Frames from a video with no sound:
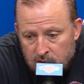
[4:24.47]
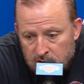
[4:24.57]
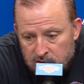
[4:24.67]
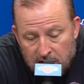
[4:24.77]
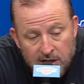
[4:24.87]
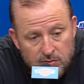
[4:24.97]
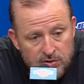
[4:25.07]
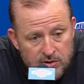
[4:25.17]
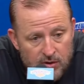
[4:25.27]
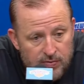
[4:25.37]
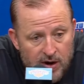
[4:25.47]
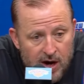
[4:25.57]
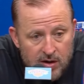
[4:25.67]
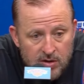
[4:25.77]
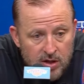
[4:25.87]
schedule so
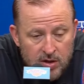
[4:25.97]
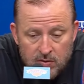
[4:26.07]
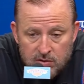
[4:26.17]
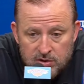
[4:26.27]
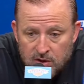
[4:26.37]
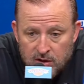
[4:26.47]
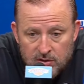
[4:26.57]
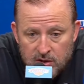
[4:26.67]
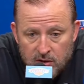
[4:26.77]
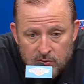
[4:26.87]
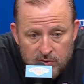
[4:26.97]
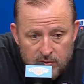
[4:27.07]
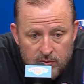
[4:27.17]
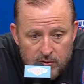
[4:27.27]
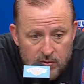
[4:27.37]
far, we're still, you
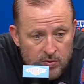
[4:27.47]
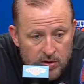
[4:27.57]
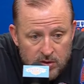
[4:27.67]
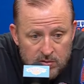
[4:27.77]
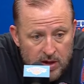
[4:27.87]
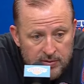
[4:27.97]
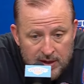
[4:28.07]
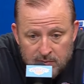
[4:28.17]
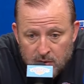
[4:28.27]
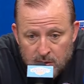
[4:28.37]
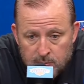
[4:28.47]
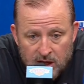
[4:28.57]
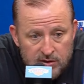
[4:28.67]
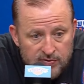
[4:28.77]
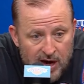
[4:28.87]
know, we're
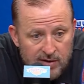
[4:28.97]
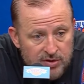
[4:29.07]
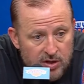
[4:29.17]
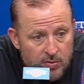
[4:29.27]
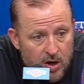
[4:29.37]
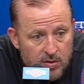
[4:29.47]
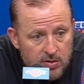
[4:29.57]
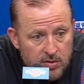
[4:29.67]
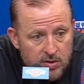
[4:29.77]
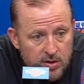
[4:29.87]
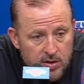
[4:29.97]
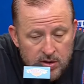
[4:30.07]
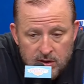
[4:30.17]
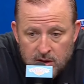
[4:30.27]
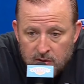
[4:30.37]
+5 to the road,
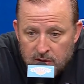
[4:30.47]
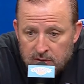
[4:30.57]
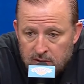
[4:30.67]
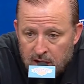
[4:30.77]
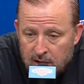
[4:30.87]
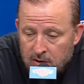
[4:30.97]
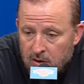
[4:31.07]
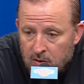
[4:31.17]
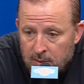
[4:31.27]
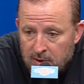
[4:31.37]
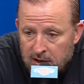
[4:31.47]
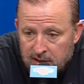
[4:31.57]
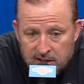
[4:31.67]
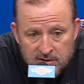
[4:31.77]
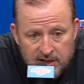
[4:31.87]
you know, and I don't know, I
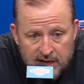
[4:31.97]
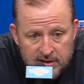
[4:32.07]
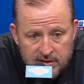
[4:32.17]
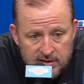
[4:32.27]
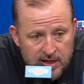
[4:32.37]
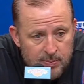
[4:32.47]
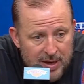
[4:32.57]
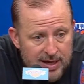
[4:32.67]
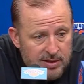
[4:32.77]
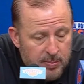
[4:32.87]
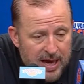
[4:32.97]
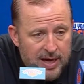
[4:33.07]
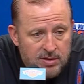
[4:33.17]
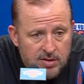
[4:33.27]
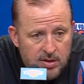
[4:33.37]
think it's 10
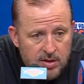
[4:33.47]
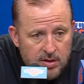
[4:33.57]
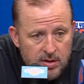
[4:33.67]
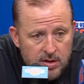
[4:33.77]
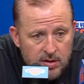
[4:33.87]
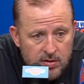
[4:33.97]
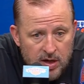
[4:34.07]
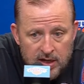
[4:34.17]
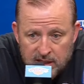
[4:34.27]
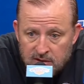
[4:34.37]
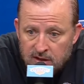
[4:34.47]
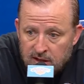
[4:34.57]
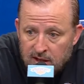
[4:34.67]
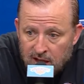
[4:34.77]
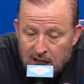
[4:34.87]
back-to-backs. And that's a
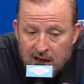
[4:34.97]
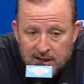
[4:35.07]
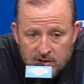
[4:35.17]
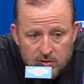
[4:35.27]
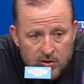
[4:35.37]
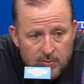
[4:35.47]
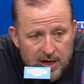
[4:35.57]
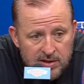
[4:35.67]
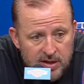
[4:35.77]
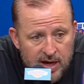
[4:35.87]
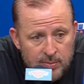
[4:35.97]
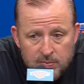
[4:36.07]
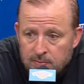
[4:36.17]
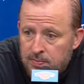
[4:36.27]
lot in a short amount of time.